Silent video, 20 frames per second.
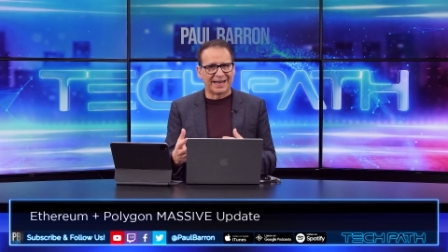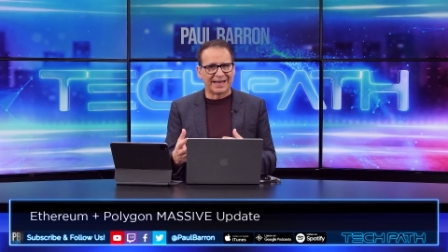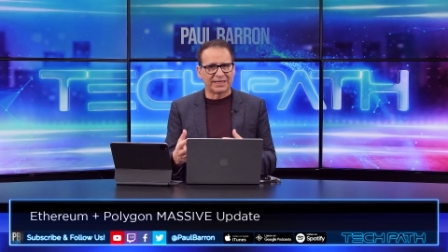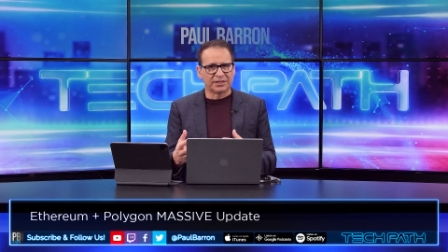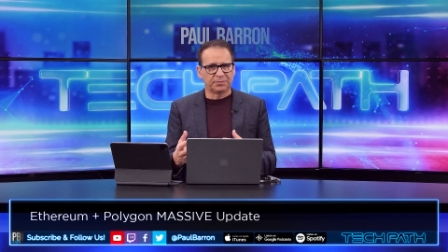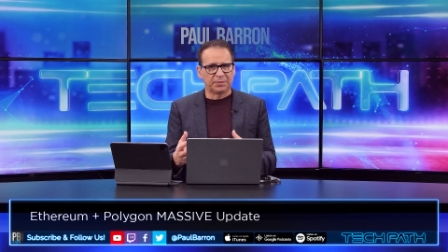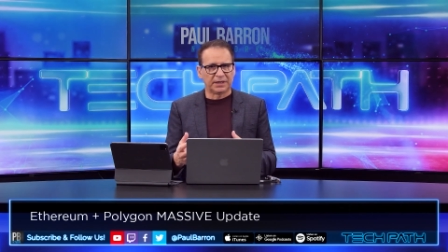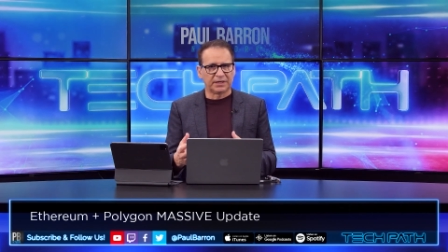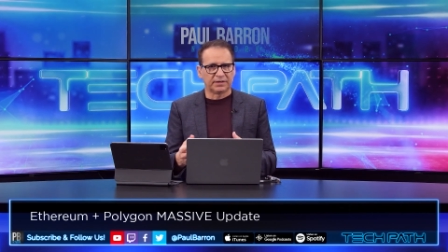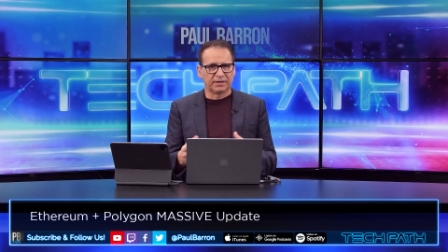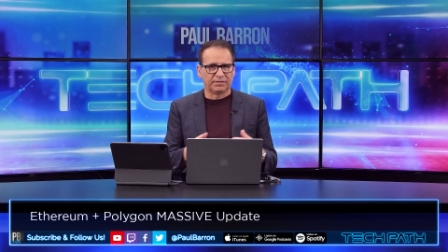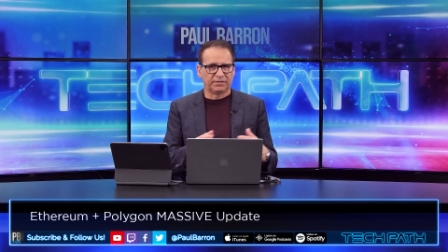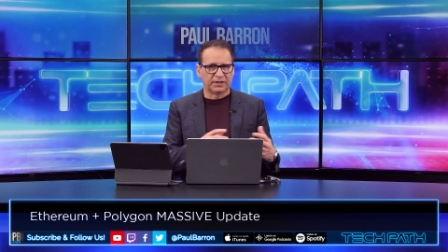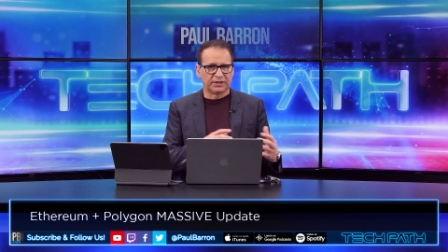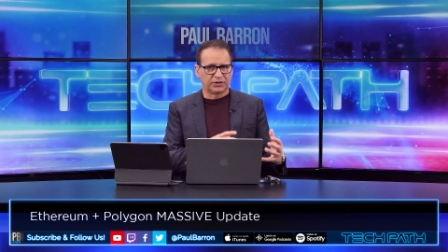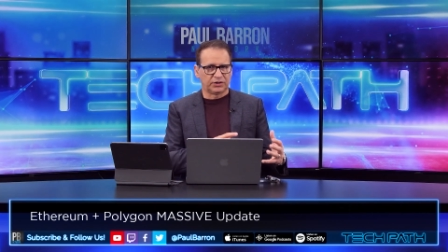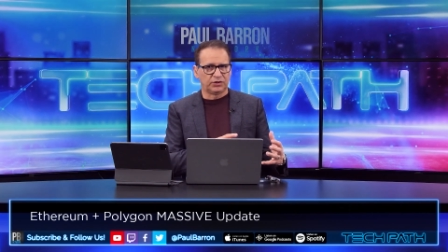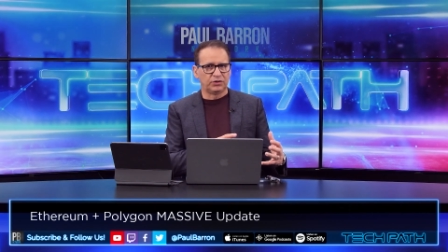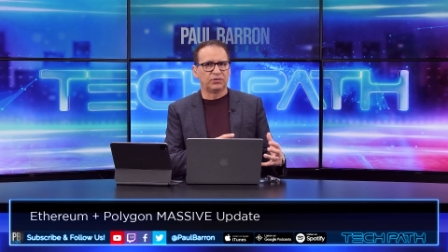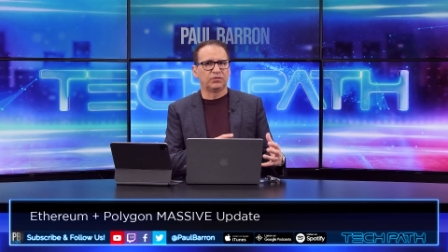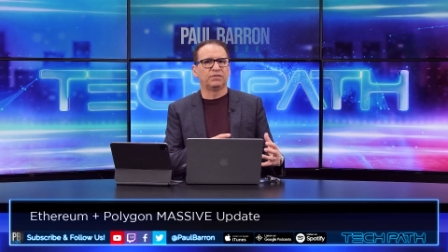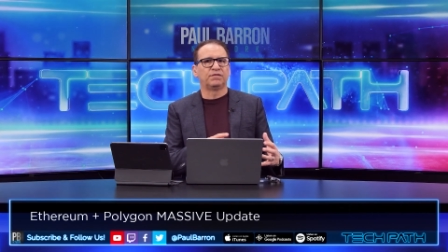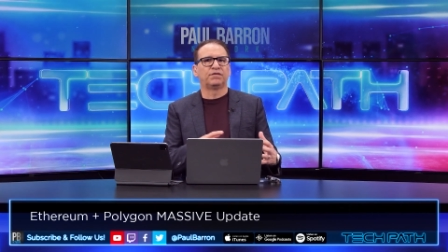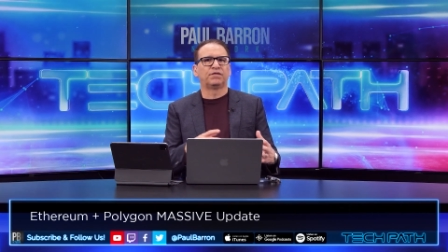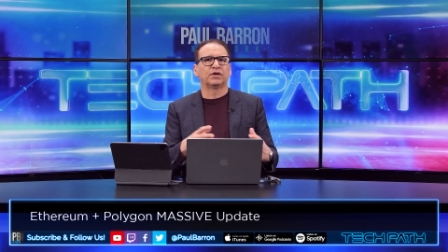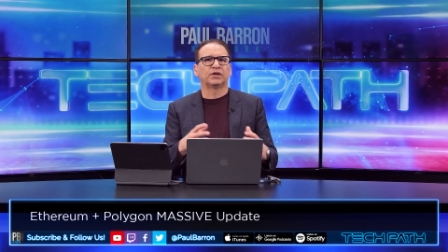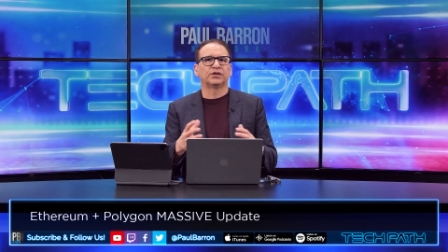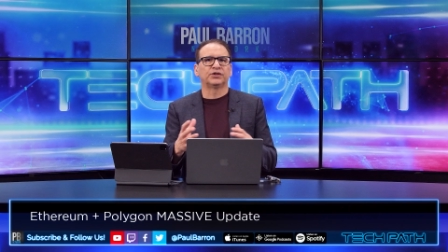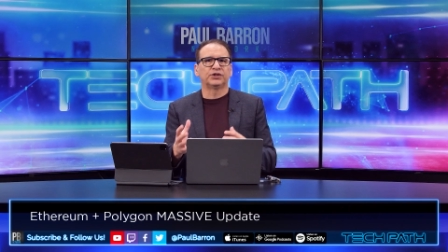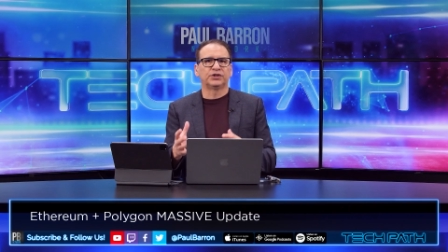aspect of this new
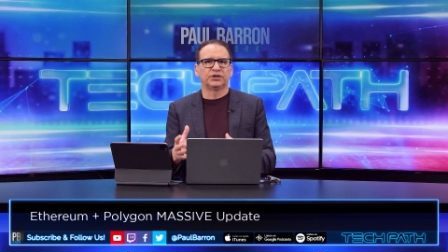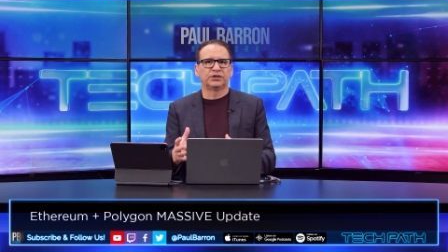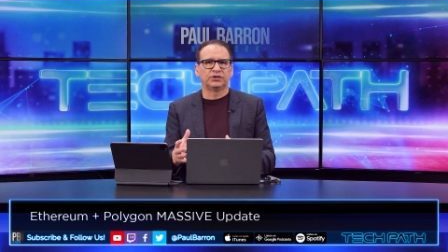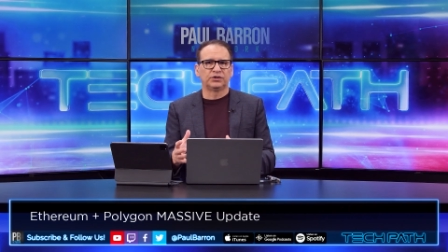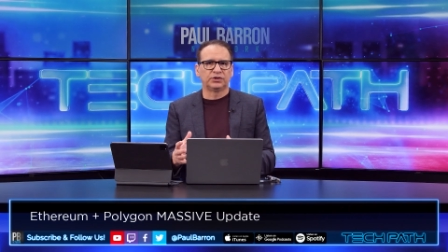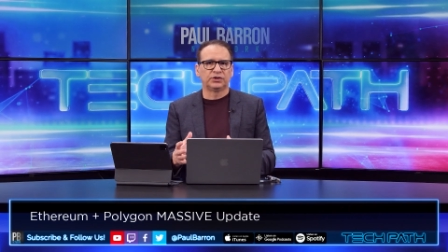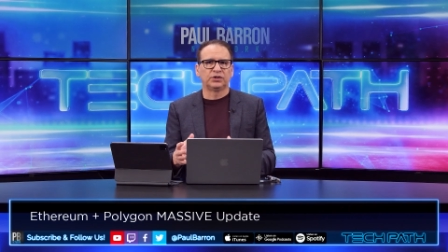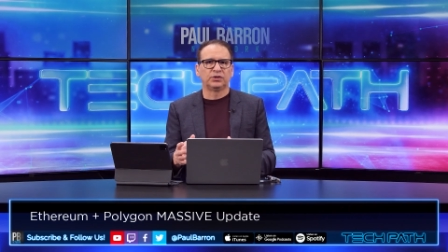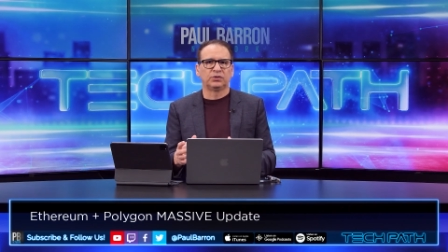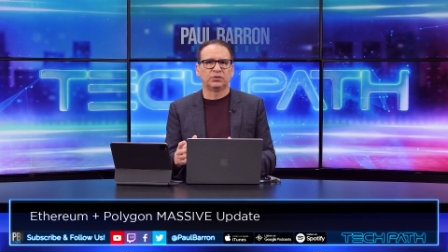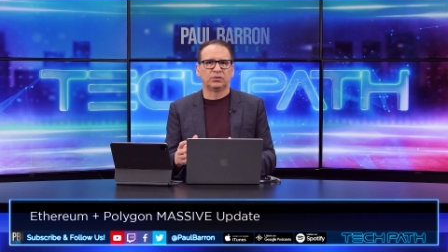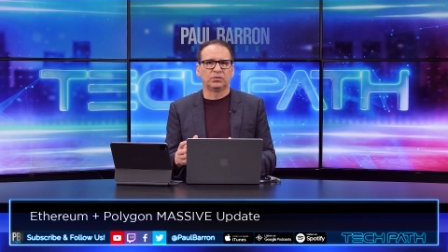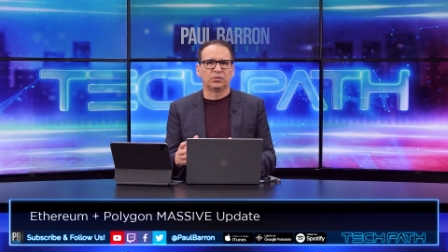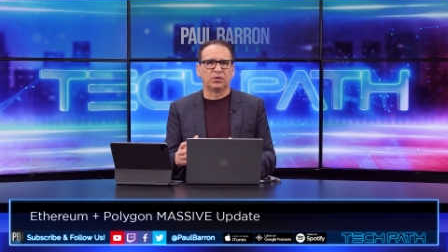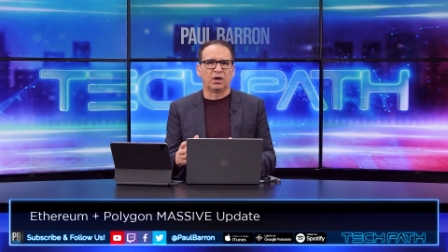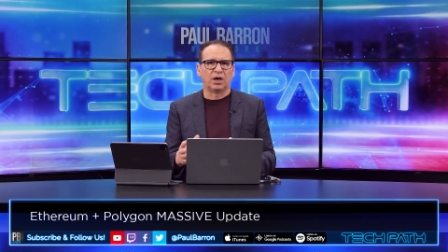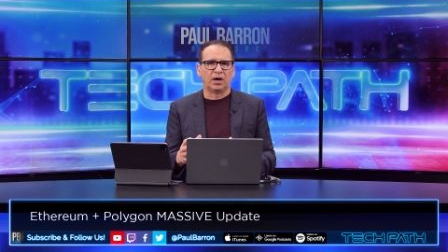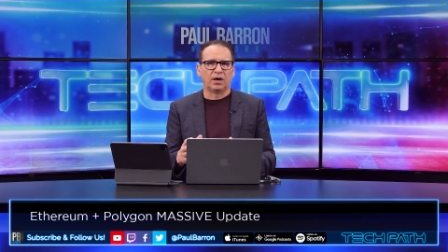version two